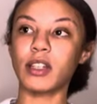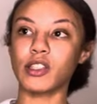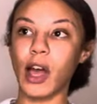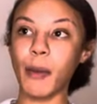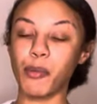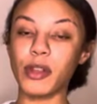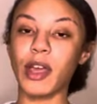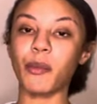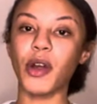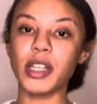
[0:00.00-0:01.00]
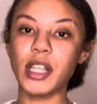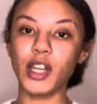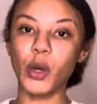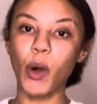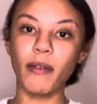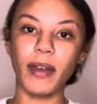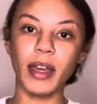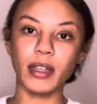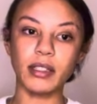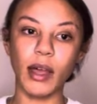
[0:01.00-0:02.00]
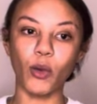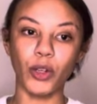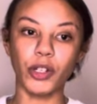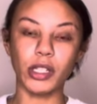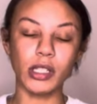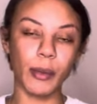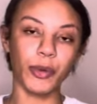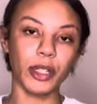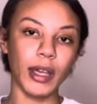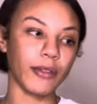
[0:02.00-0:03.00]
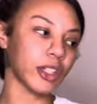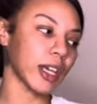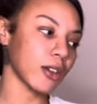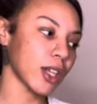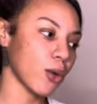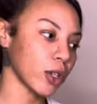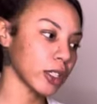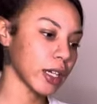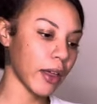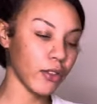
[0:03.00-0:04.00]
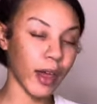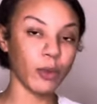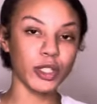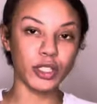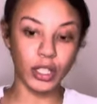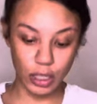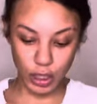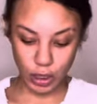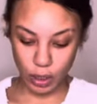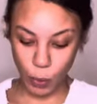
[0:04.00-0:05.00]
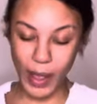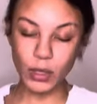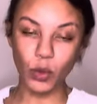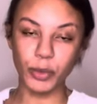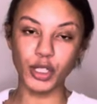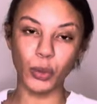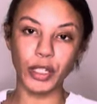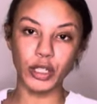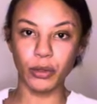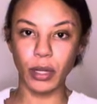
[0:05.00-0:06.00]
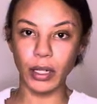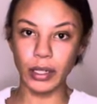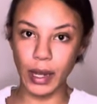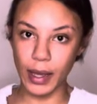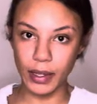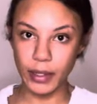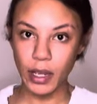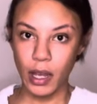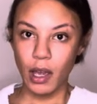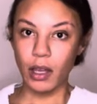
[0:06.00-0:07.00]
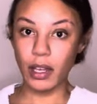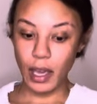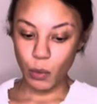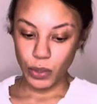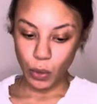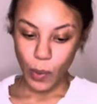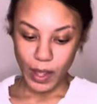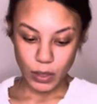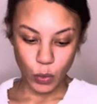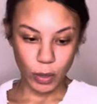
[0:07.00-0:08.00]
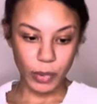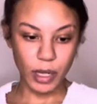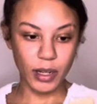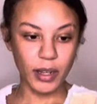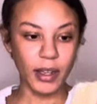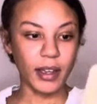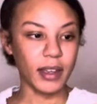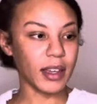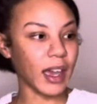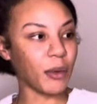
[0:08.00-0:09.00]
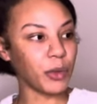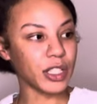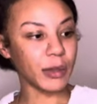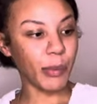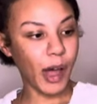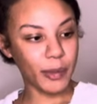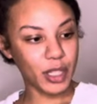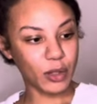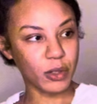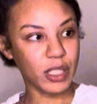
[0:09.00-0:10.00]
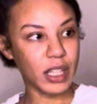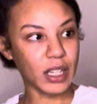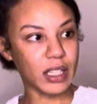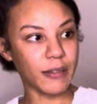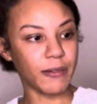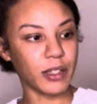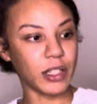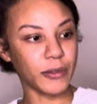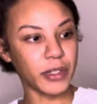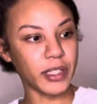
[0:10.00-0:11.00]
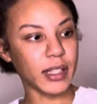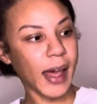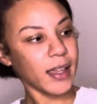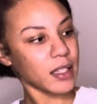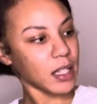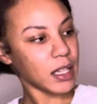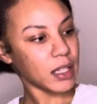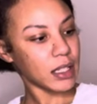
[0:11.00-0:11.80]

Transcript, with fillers: I, that price I know offhand because I ordered it separately. Everything else I ordered together. That was this is the wax warmer is twenty-two ninety-nine, and it came with the wax warmer. It came with some popsicle sticks of different sizes.